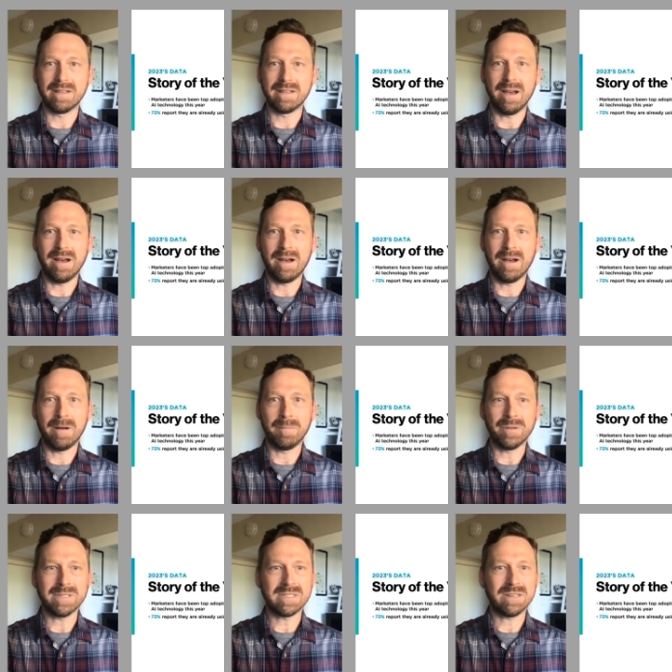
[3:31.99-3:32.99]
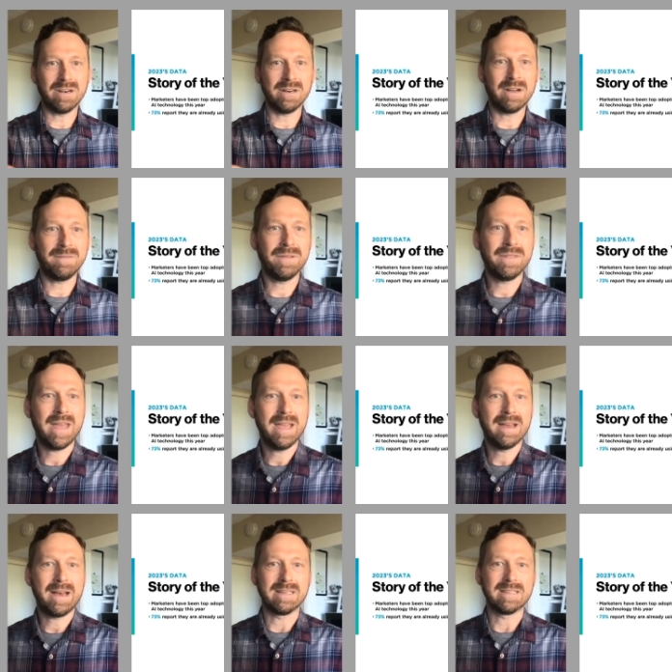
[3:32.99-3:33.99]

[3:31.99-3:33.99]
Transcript: Let's start it off with AI.